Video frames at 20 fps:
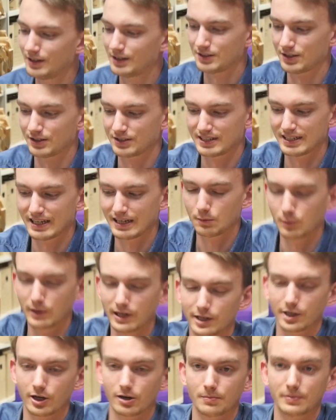So today we
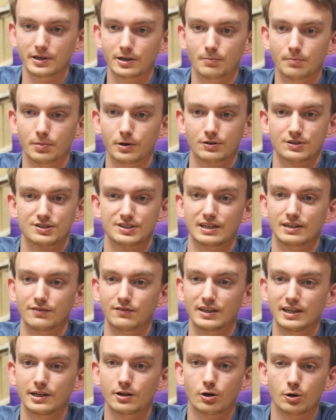are going to be unboxing
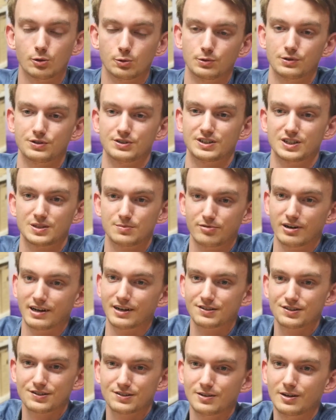the Hogwarts
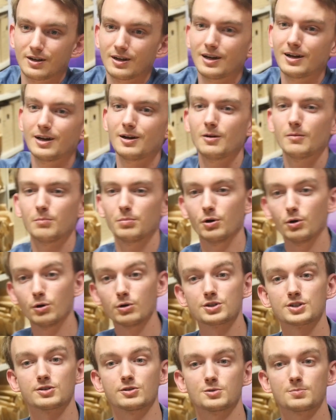Express. But
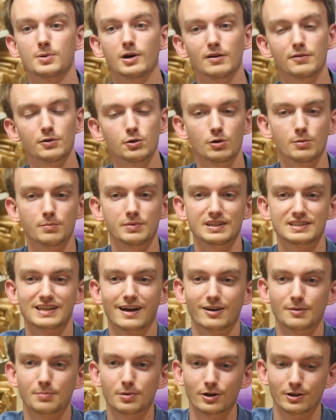also as part of Hornby's
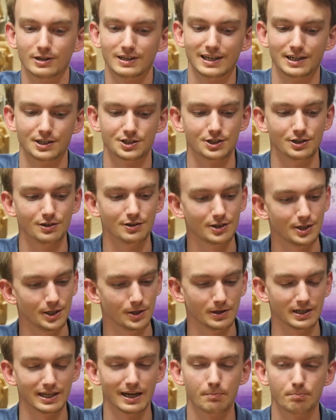Harry Potter collection, you
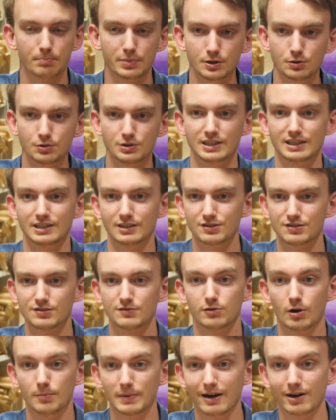can get buildings
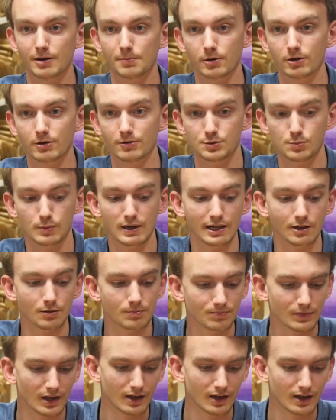from Harry Potter as well.